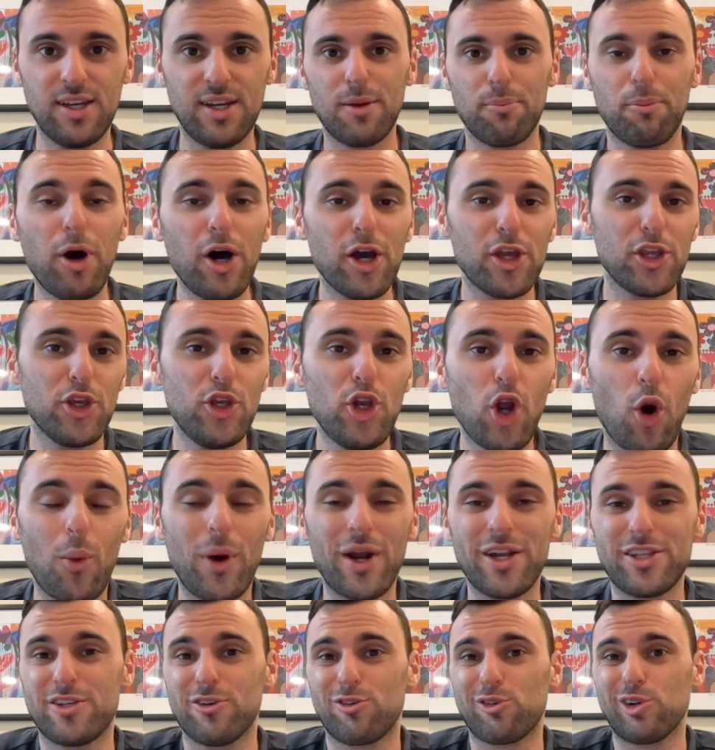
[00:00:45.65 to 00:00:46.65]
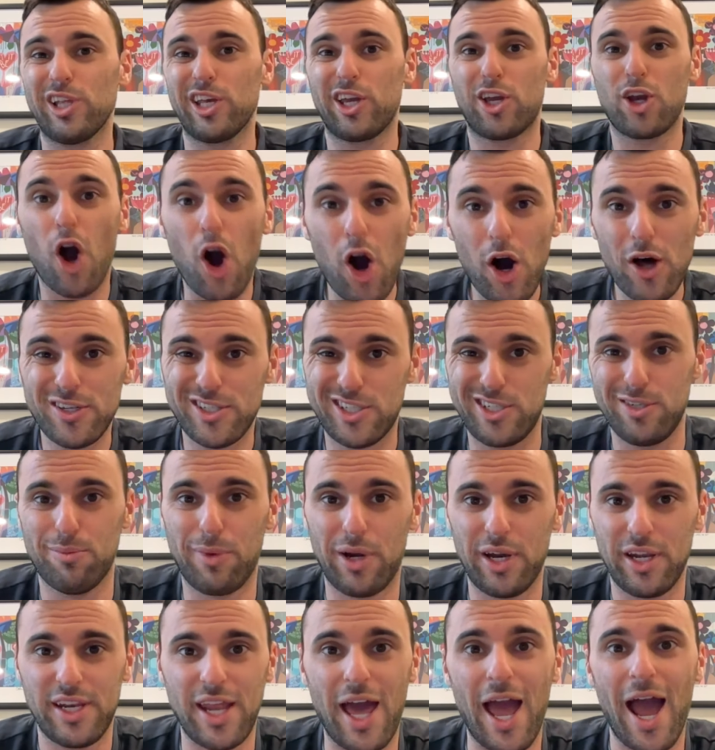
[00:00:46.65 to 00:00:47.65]
but you don't want it to really cost you
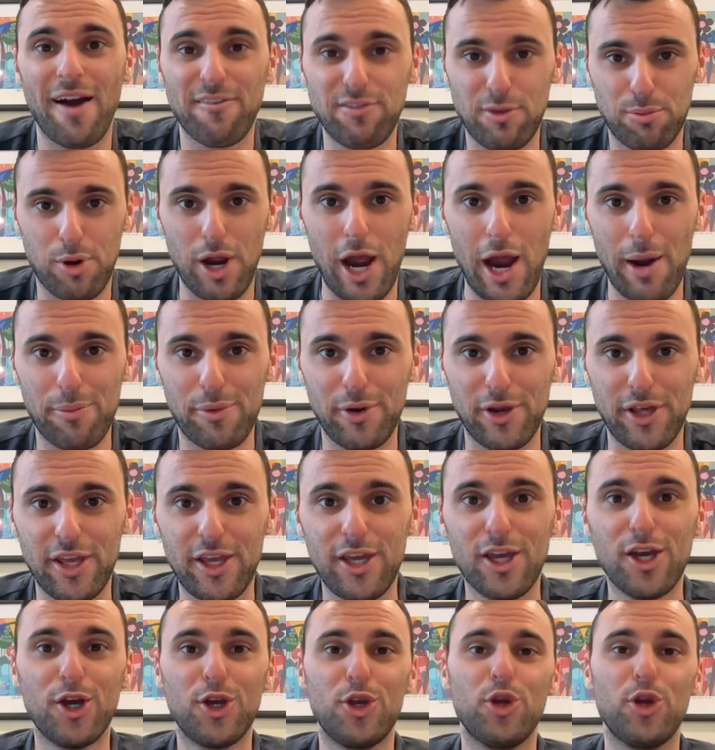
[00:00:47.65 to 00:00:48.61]
money to have the property.